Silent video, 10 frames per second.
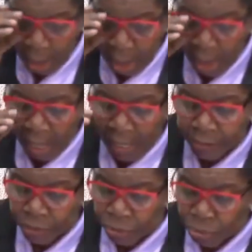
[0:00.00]
as
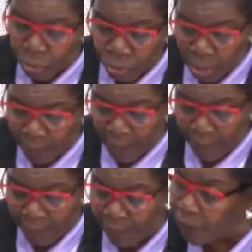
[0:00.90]
you, the
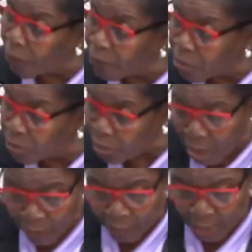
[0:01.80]
member for Miku
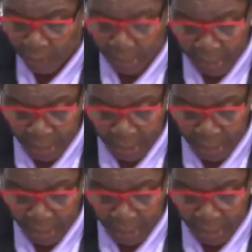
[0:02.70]
South and our leader of